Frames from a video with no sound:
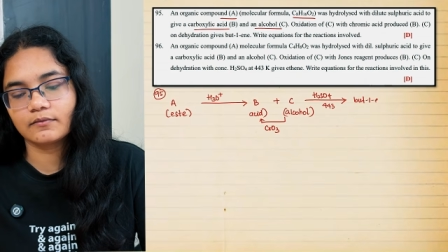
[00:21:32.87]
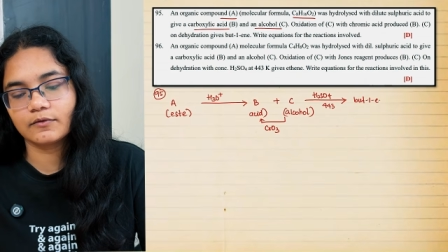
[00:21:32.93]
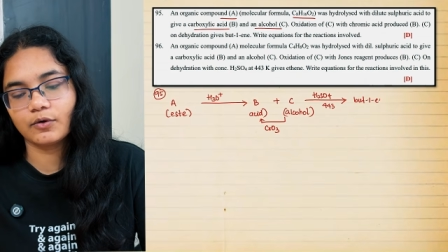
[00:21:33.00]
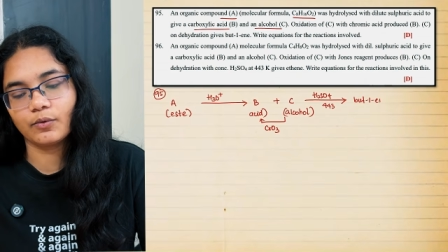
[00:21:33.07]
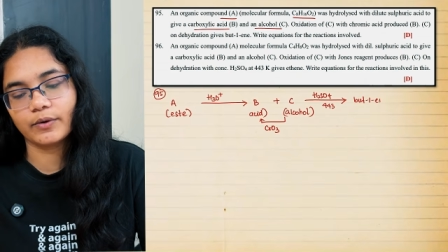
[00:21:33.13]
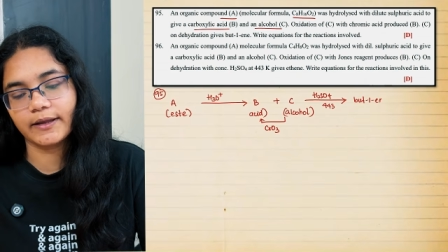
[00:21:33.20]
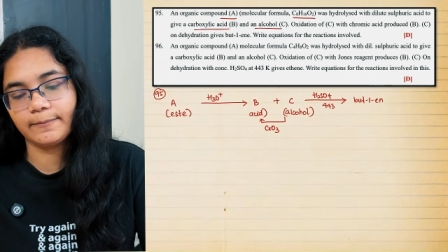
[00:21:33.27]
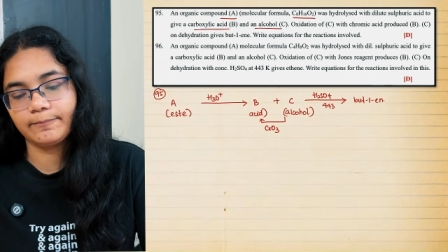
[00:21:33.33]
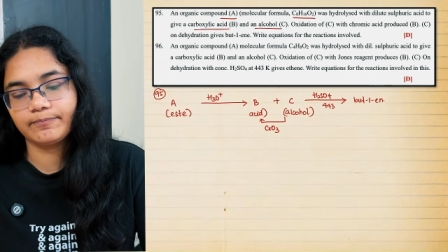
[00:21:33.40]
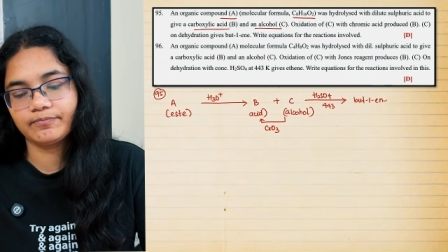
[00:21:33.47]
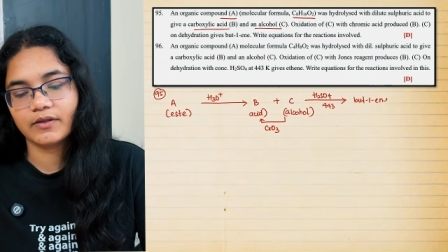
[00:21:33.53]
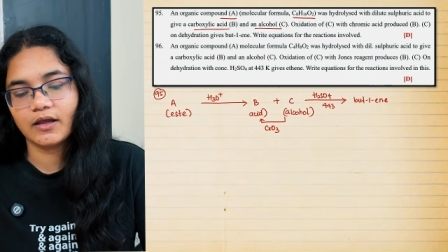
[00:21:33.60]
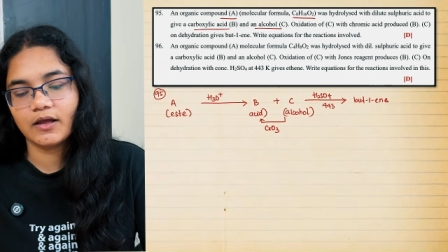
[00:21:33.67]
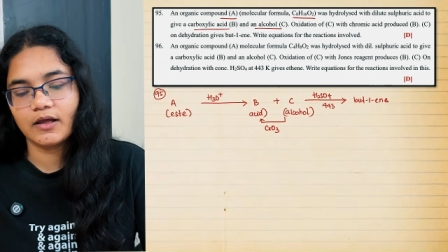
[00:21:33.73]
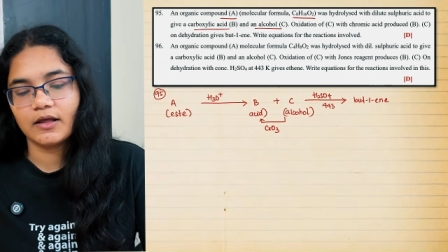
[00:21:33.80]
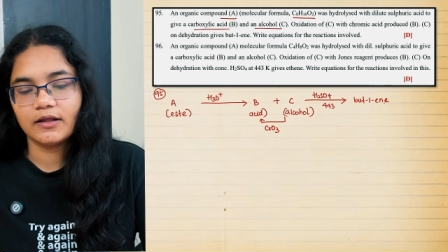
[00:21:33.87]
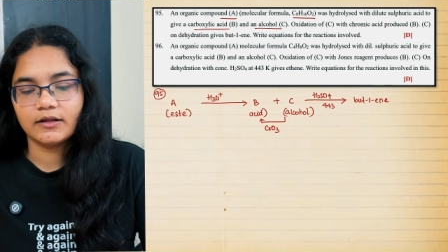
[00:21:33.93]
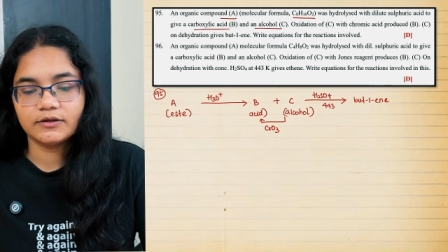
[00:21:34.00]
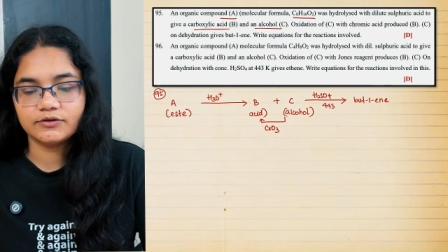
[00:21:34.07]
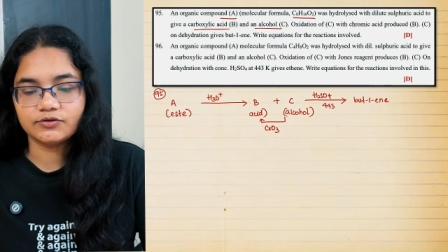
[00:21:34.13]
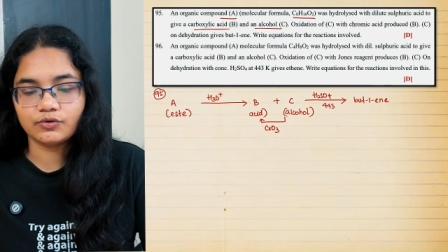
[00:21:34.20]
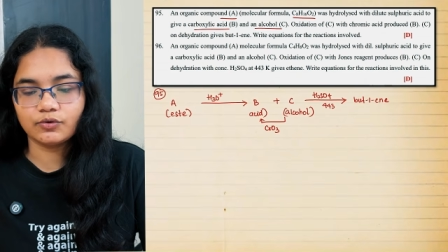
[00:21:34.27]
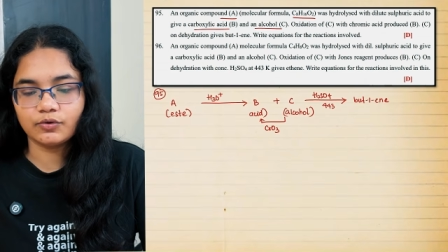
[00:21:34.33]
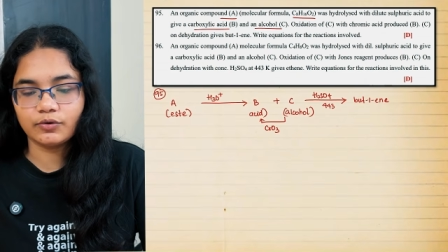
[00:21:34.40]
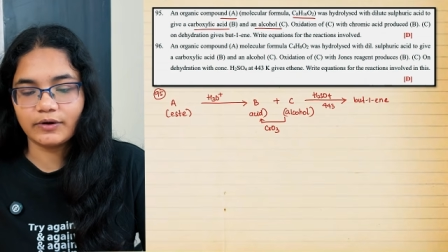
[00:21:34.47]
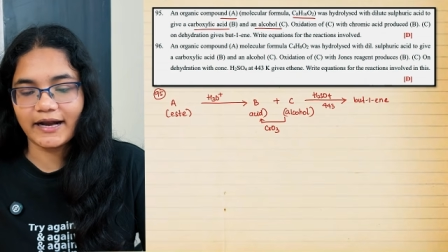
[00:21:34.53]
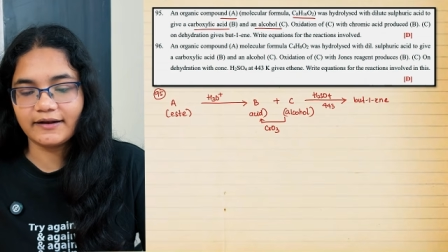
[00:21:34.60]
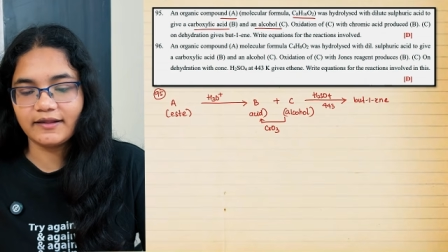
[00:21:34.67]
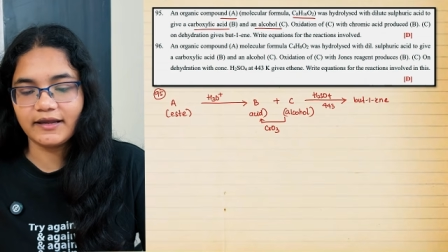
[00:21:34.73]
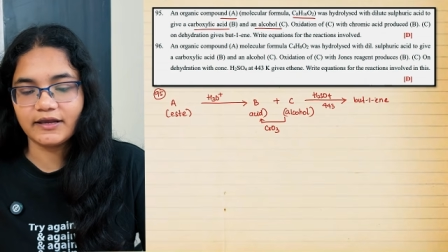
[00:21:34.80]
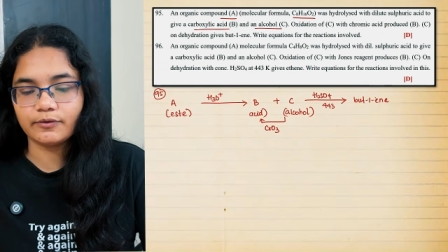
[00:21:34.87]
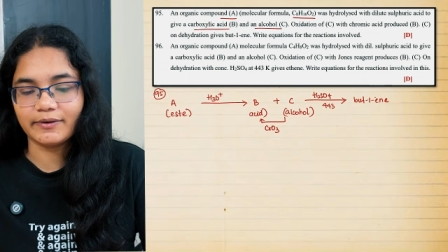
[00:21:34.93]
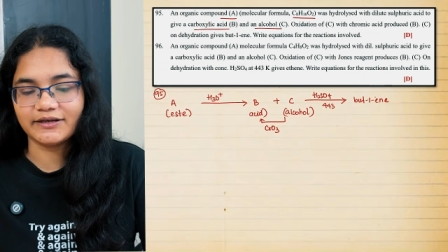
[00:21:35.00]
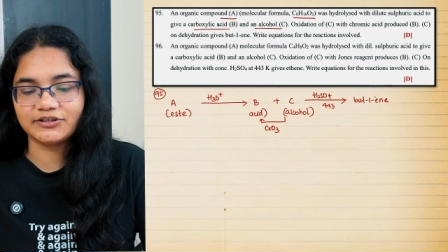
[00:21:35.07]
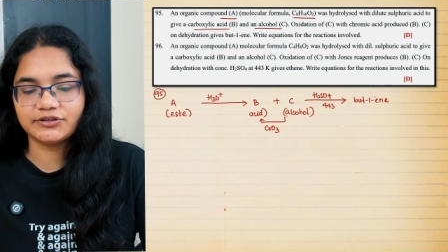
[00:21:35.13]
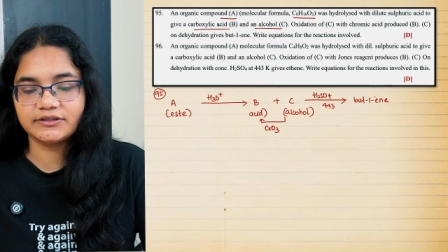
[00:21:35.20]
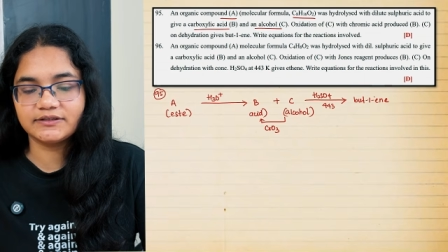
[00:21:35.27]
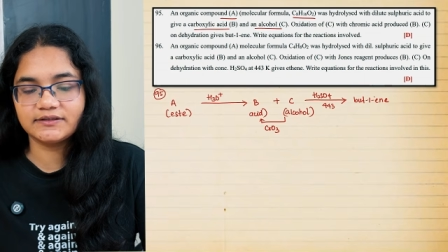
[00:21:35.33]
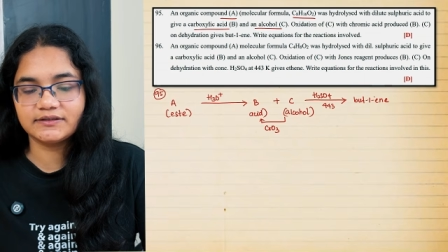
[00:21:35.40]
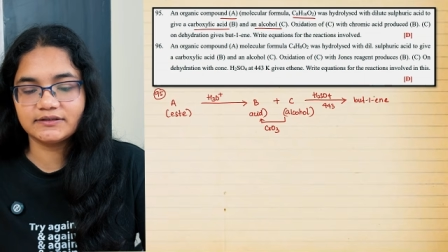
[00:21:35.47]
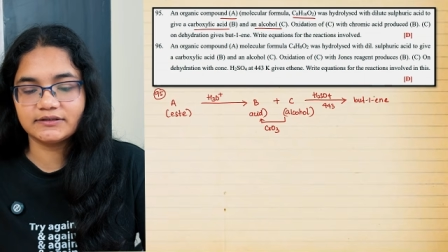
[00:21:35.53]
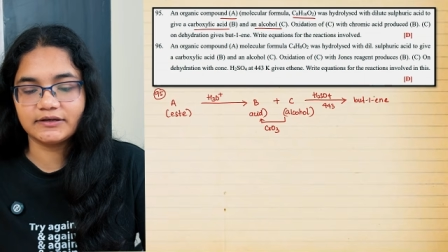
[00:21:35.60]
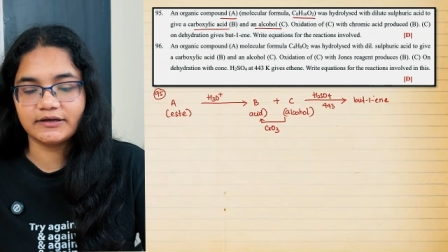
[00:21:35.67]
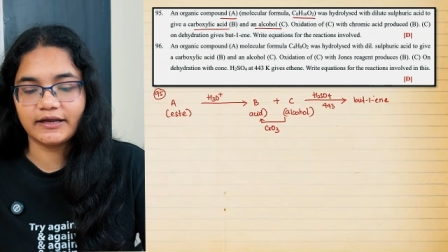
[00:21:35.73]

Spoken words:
Okay, so write the equations